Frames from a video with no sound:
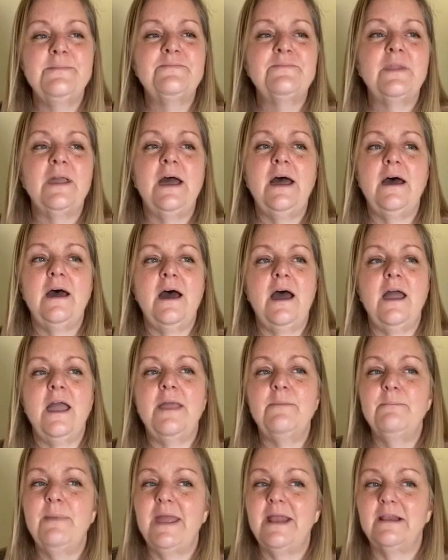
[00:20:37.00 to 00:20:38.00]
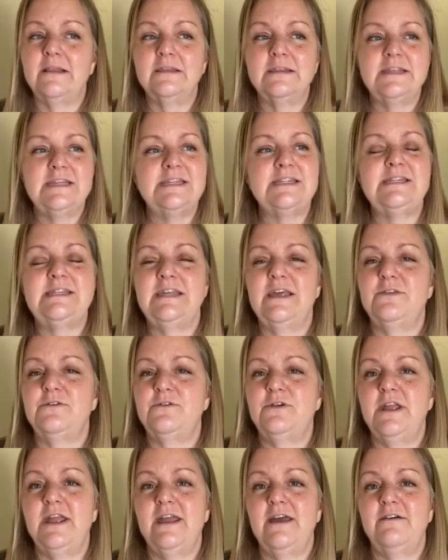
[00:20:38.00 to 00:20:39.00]
I made a list the other
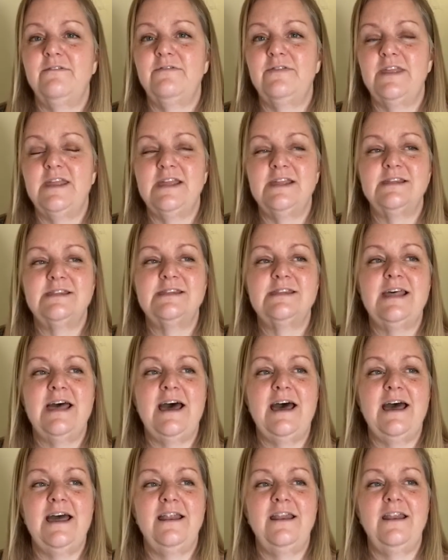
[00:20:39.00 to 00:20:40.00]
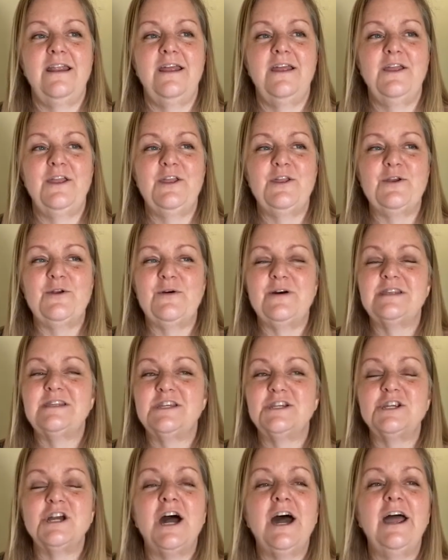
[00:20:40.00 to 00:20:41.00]
day of things that, you know, as a
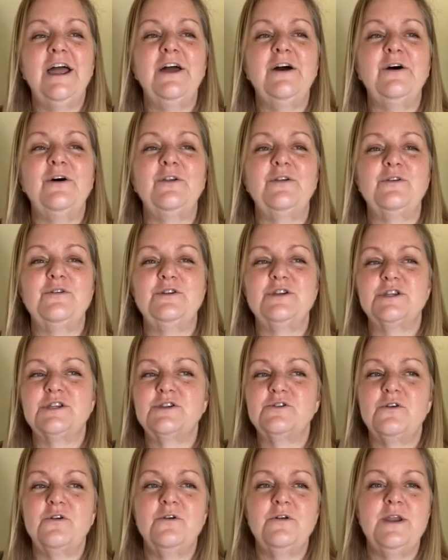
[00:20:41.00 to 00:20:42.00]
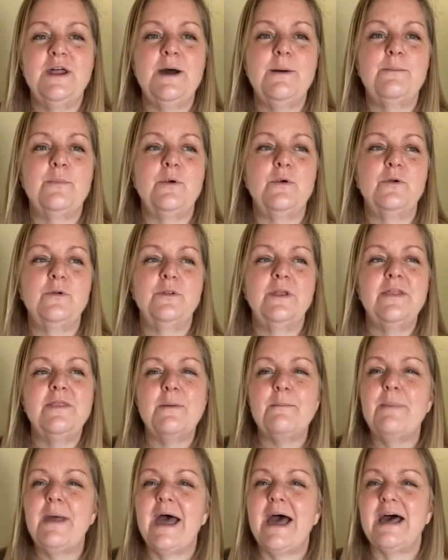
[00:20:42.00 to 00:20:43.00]
child or just growing up or in the
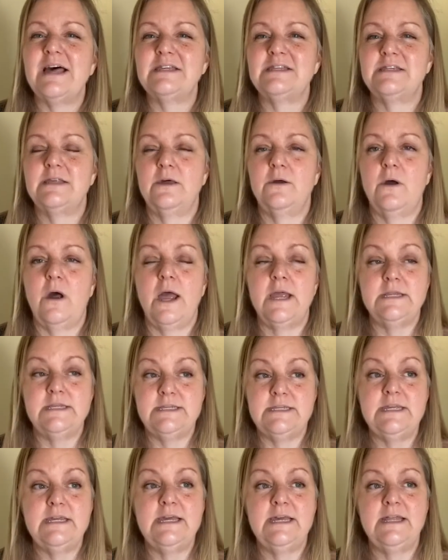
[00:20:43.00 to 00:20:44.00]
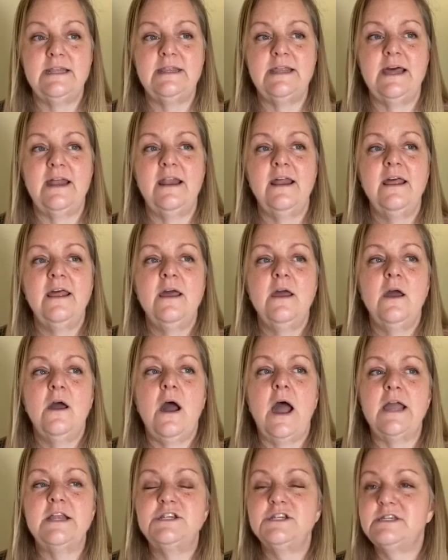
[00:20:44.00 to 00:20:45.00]
past that I did that
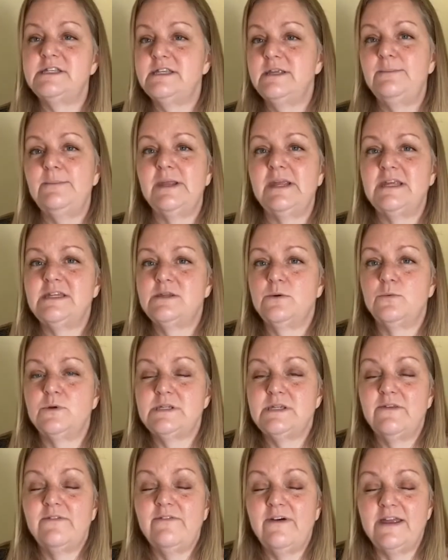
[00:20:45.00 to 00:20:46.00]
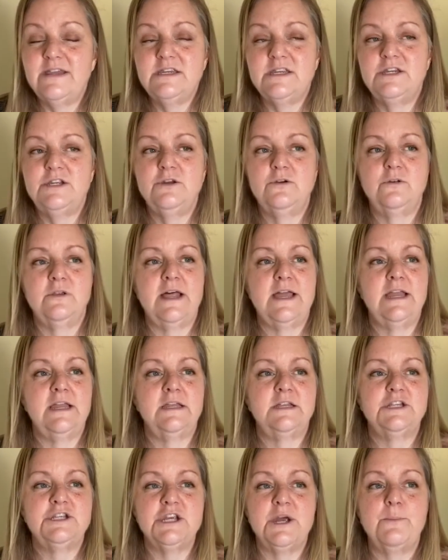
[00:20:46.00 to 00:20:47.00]
I just did because it was fun to do,
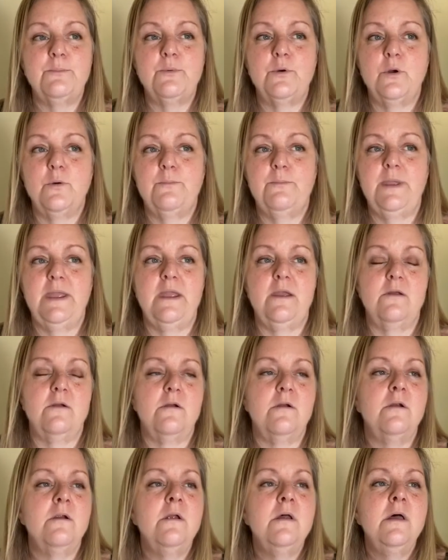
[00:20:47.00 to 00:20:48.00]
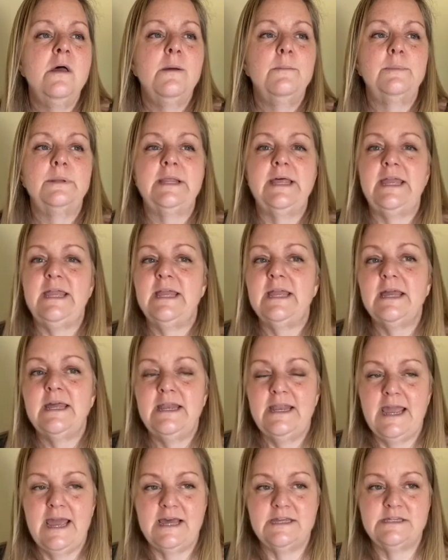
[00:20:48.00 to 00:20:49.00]
like jump roping or playing
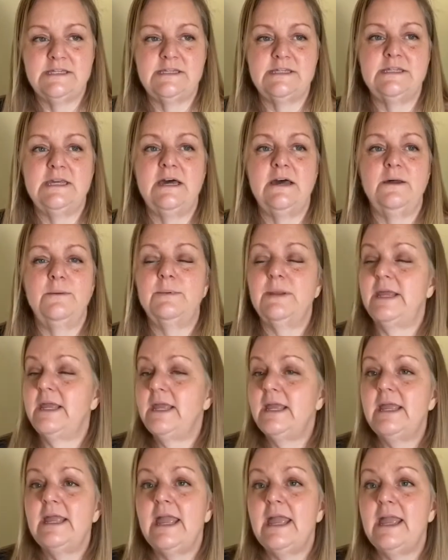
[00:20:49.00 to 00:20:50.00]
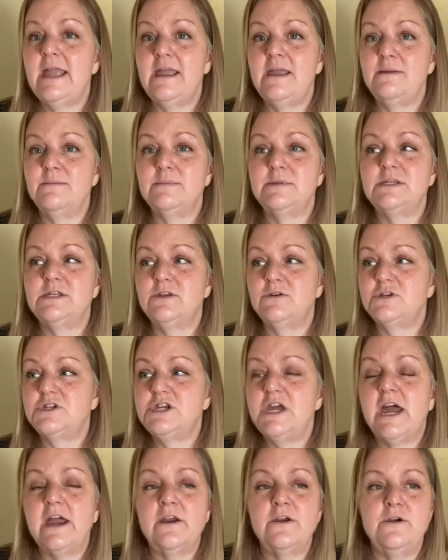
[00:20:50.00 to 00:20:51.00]
canasta, playing games, you know,
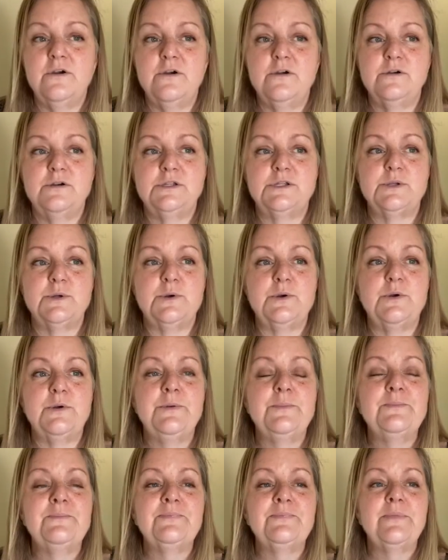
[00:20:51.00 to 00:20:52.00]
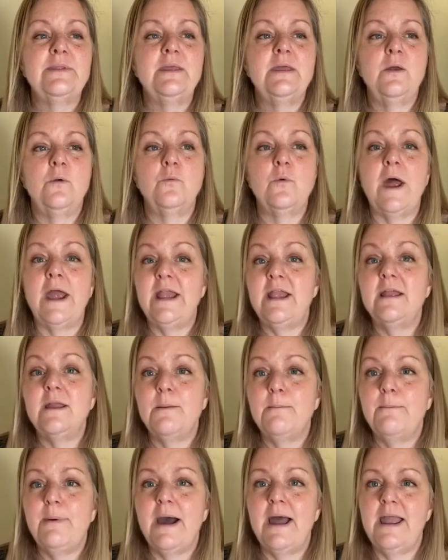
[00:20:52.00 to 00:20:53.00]
checkers, or riding a
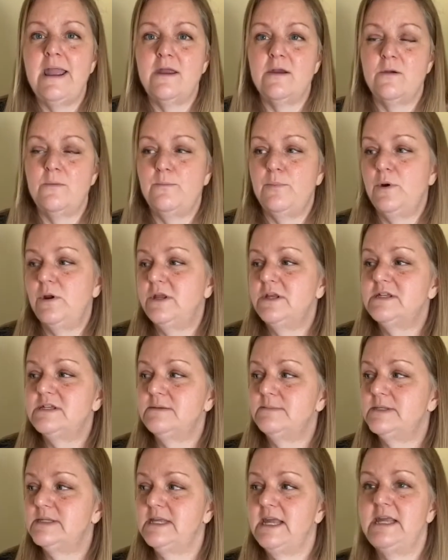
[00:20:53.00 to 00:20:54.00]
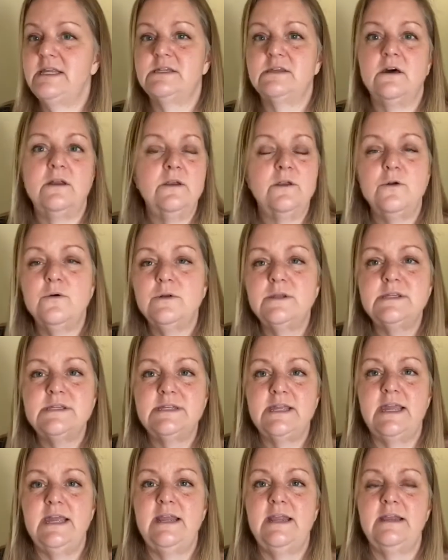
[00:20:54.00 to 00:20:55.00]
bike or putting some skates on and going
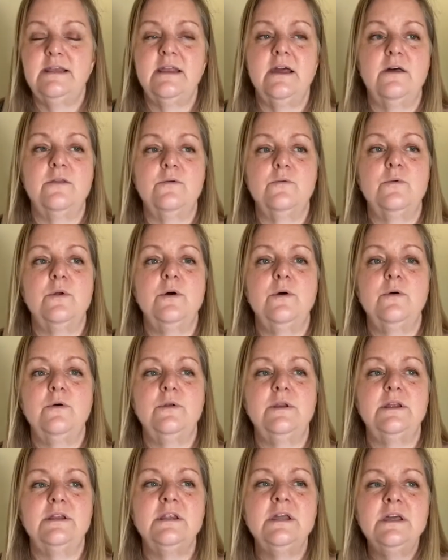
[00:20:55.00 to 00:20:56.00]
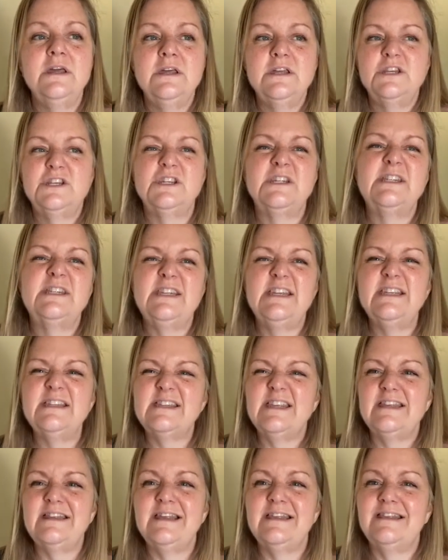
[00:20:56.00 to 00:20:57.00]
skating down the road, and just things
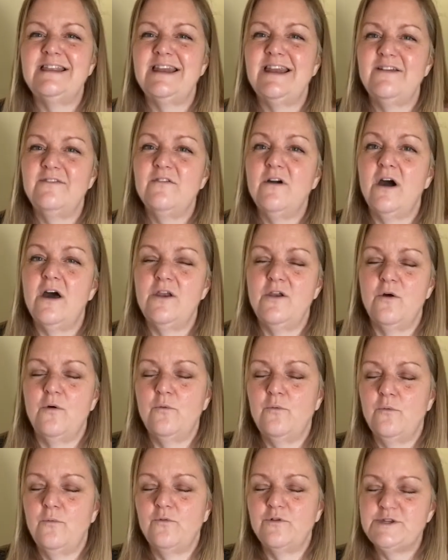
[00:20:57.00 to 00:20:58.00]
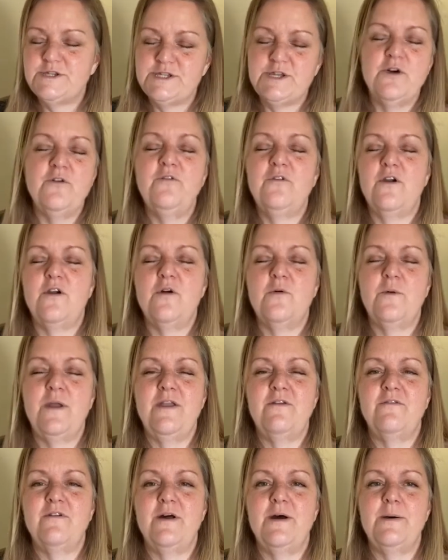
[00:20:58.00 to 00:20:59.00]
like that that I've gotten so far away
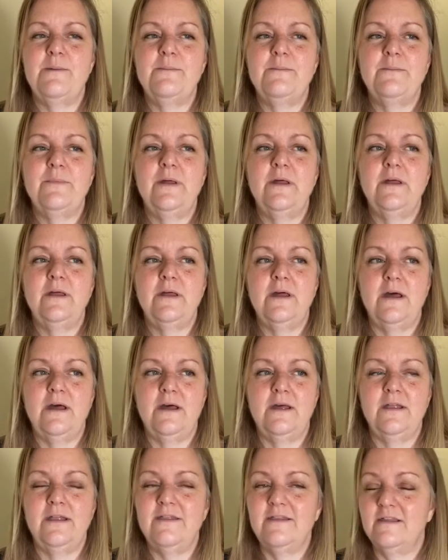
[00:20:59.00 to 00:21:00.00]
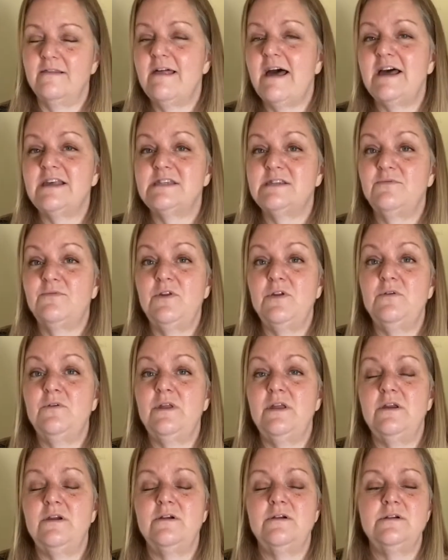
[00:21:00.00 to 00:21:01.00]
from in the last few
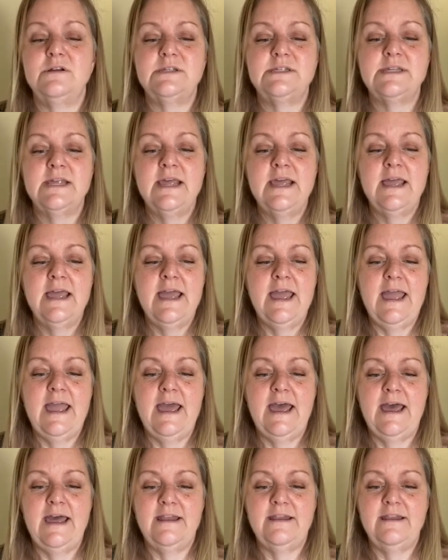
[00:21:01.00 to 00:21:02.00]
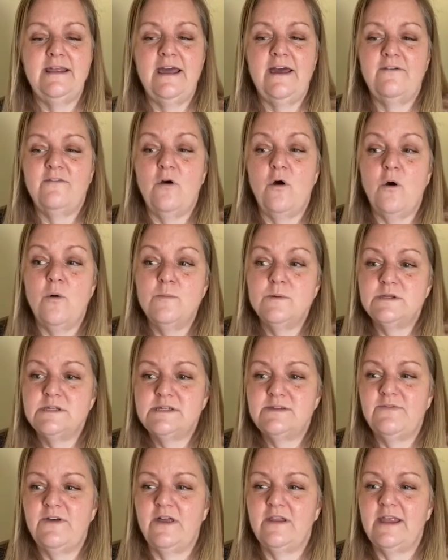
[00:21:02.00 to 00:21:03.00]
years, and have
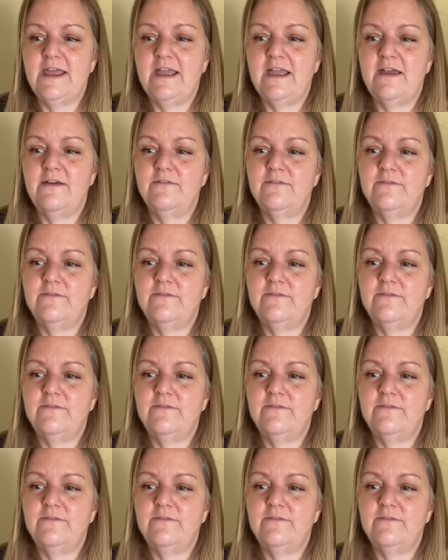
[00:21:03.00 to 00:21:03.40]
almost felt like I've